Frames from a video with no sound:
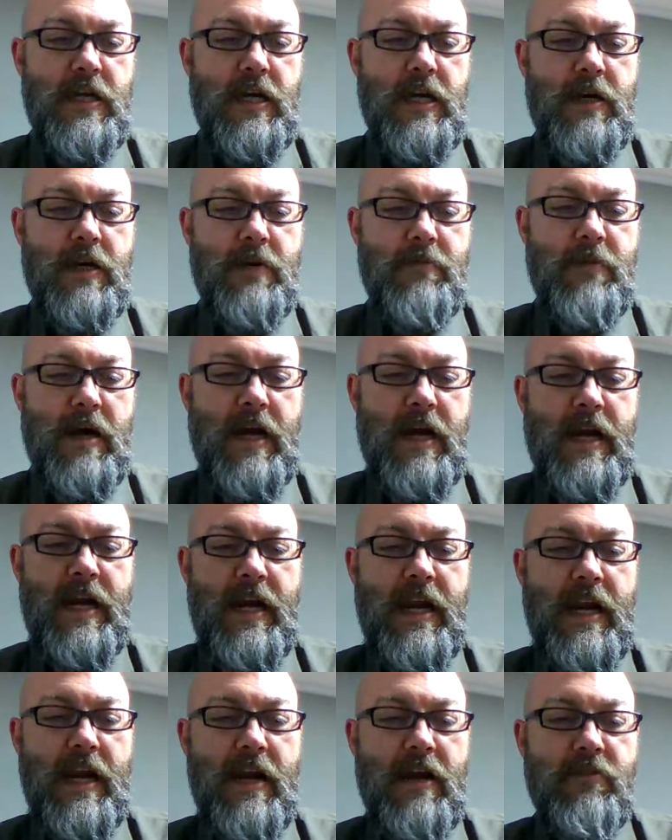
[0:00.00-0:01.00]
Um, I
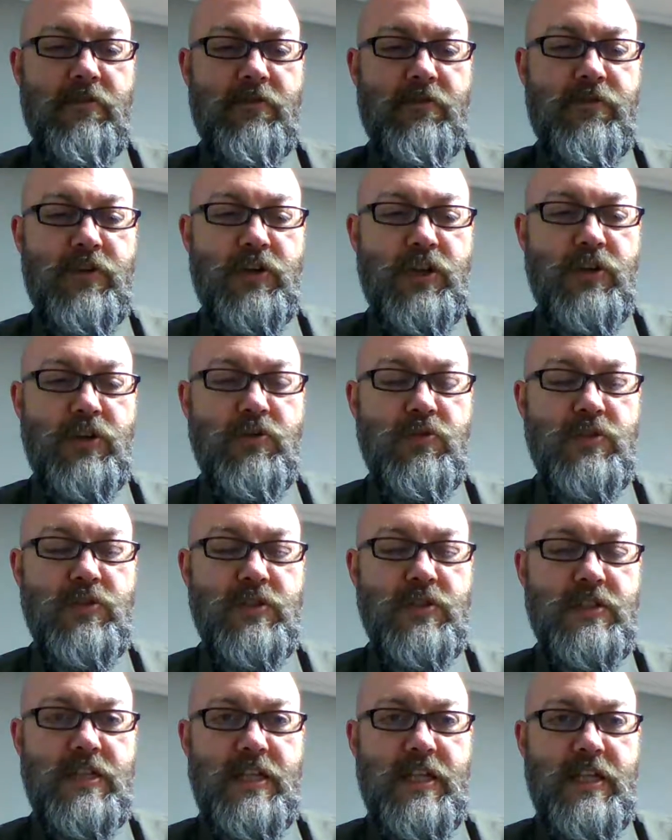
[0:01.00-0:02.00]
have
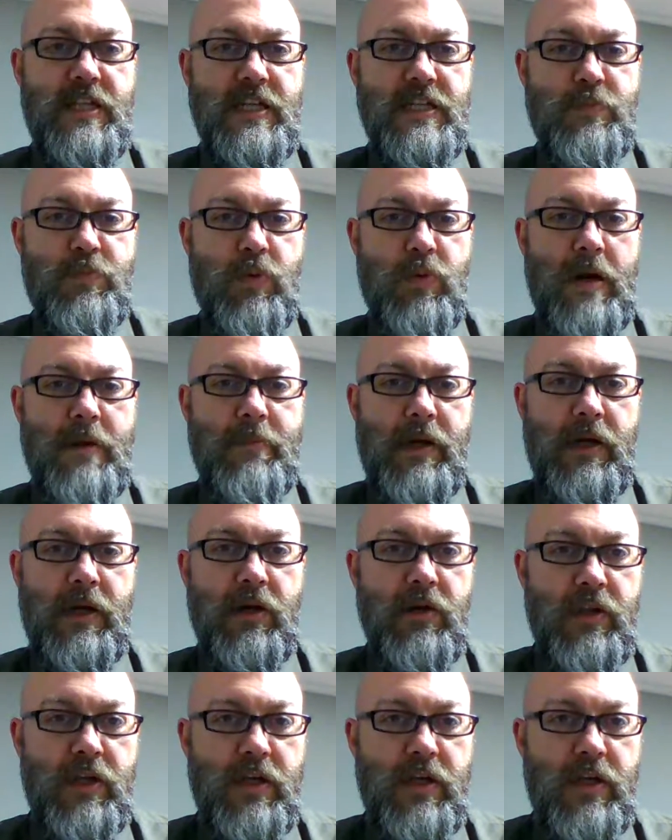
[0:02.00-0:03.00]
used this
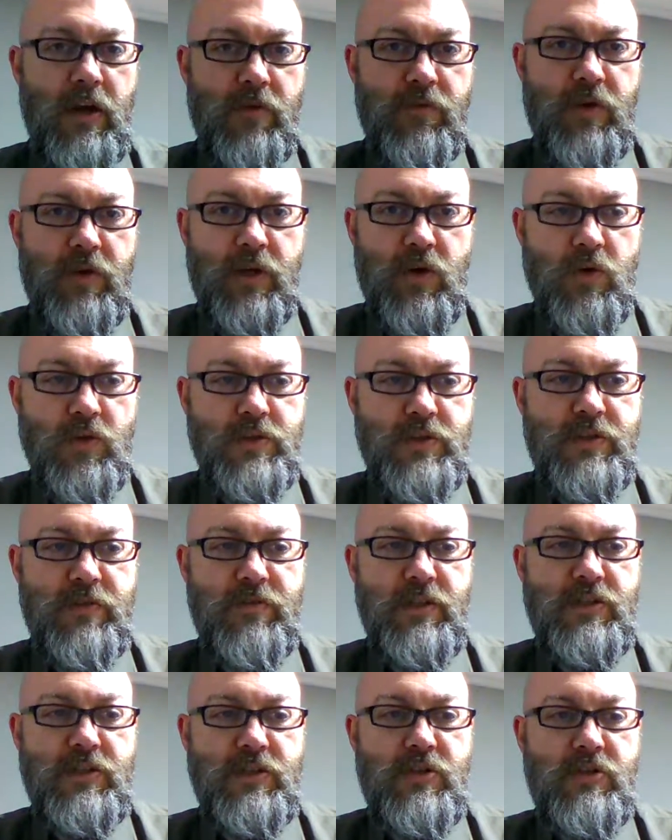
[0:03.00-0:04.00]
primarily over the course of
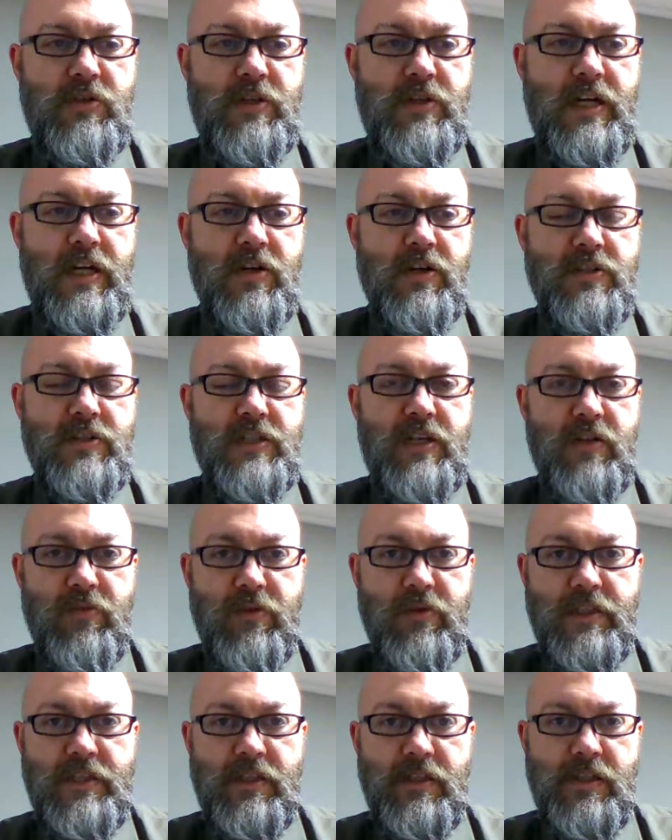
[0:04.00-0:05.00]
the two years. I did
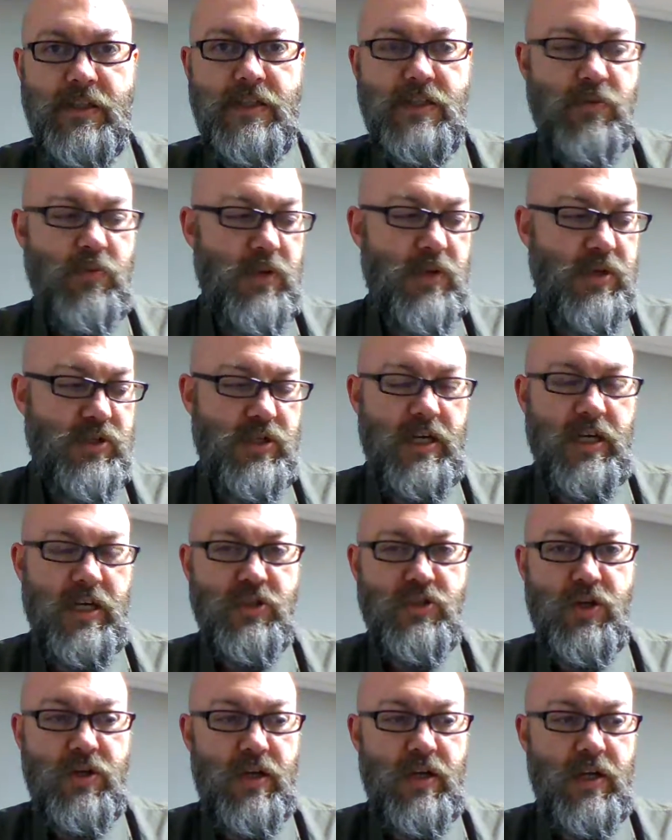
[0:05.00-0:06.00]
recently switch, and I'll
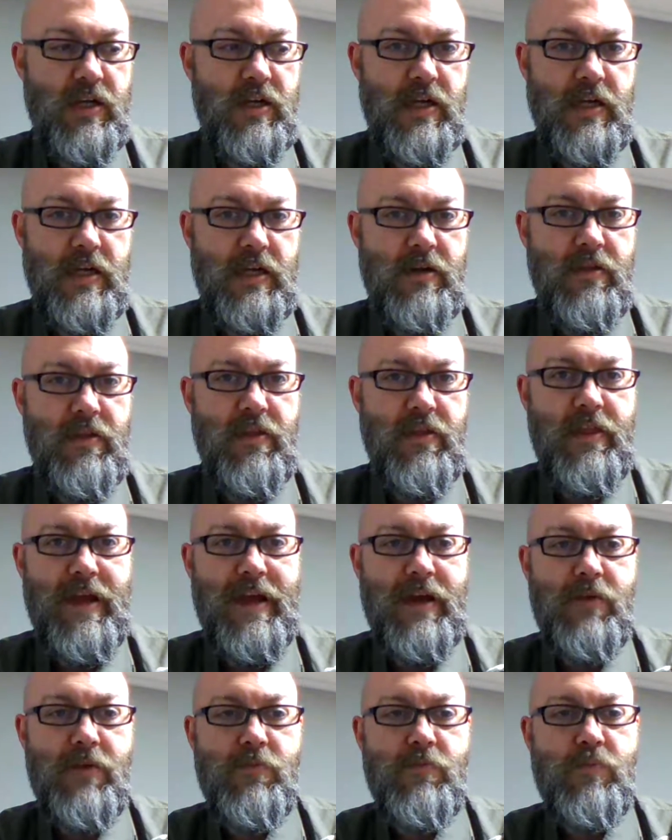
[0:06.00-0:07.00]
show you uh,
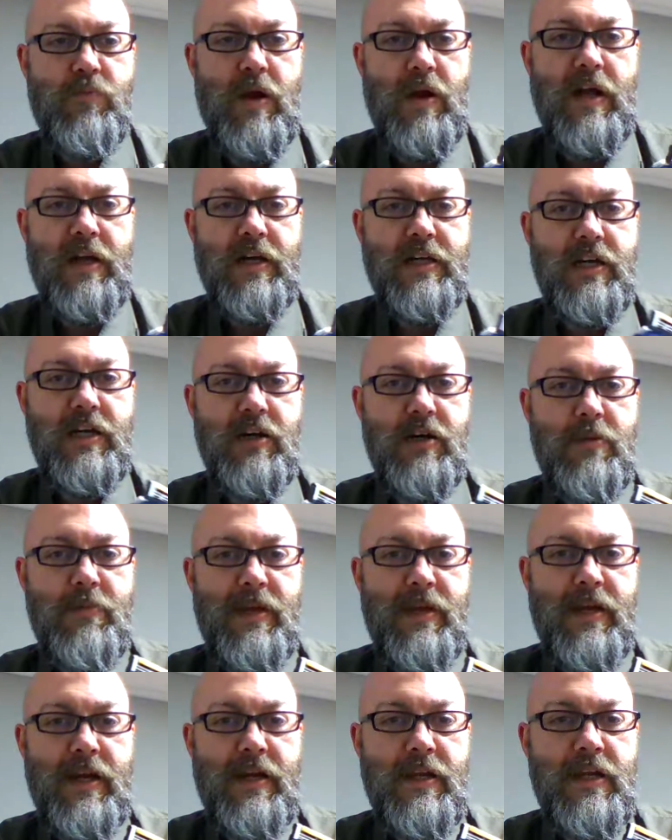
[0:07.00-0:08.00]
that product here in a
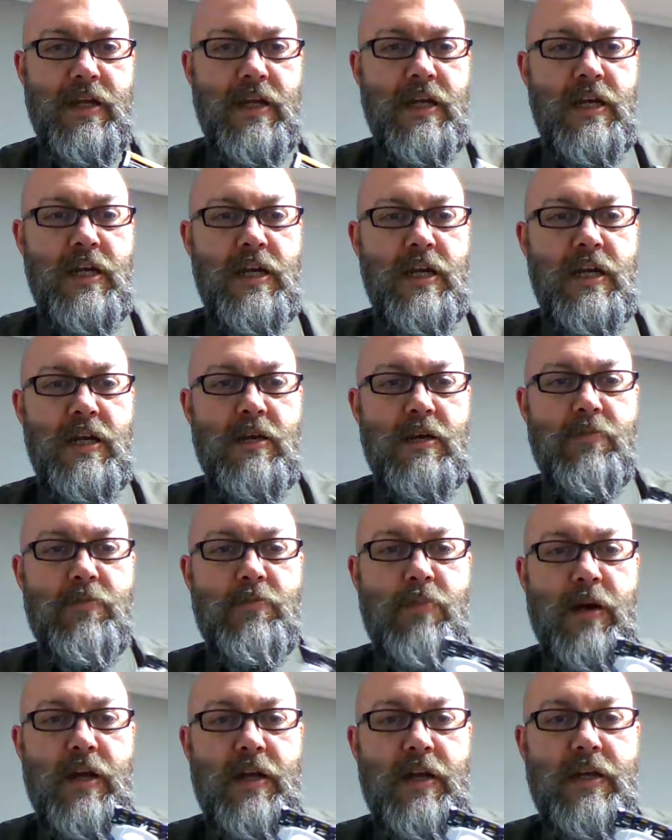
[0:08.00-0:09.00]
minute.
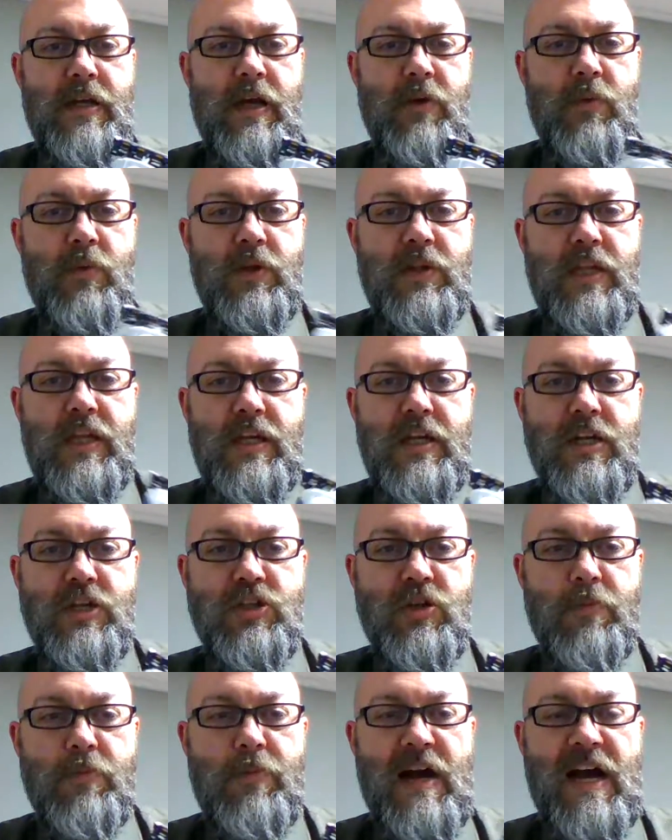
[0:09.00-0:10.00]
But uh, with the
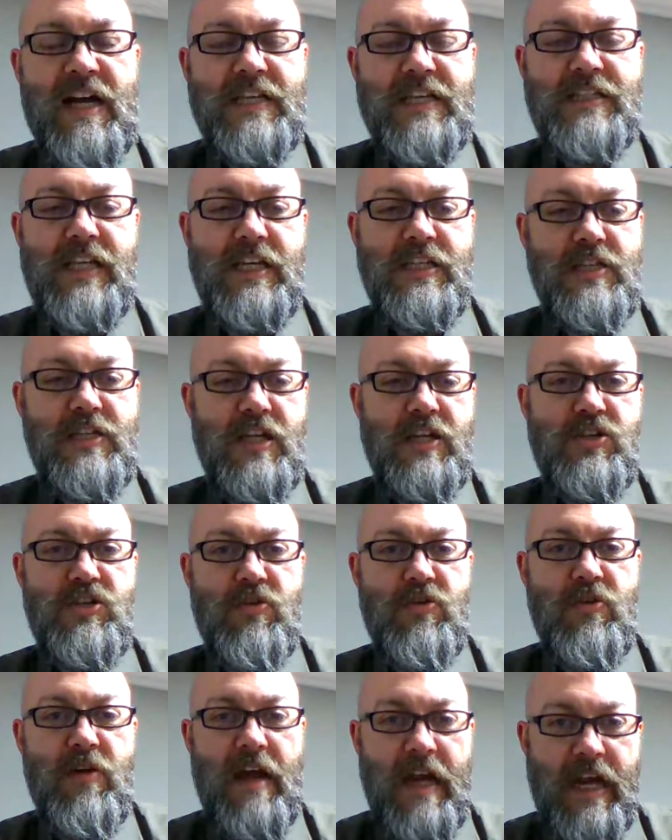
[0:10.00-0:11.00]
initial box, they send
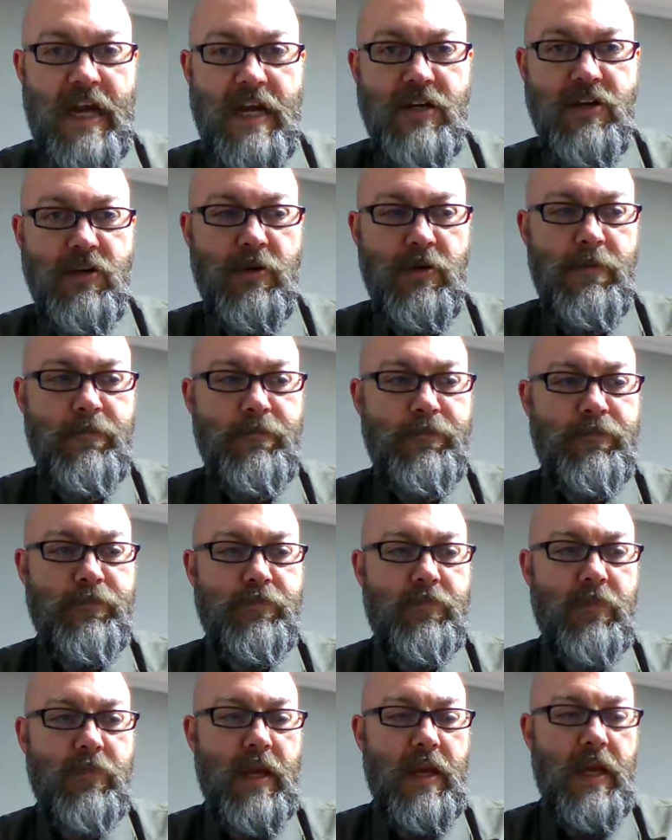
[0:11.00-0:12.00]
you a handle
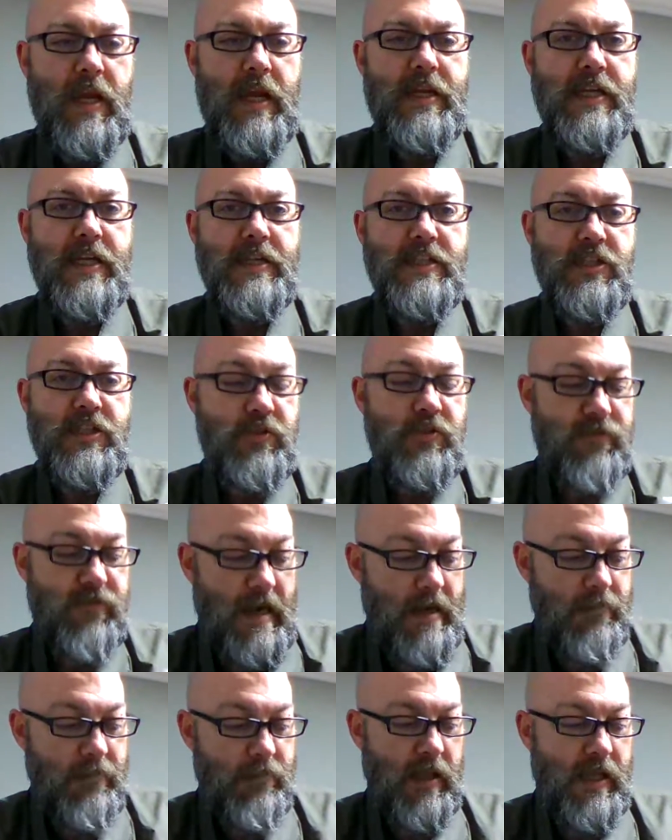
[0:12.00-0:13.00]
and they send you
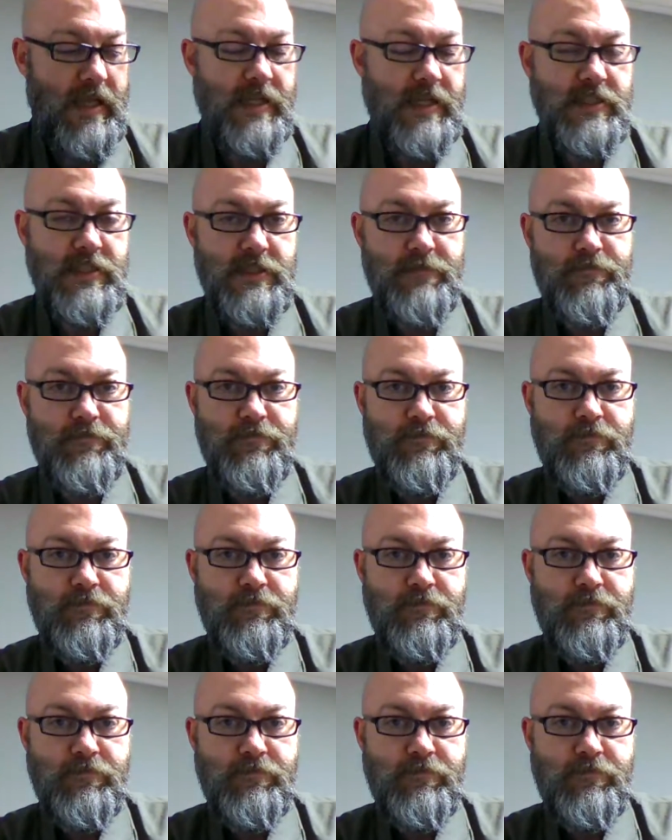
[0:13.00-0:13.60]
five blades.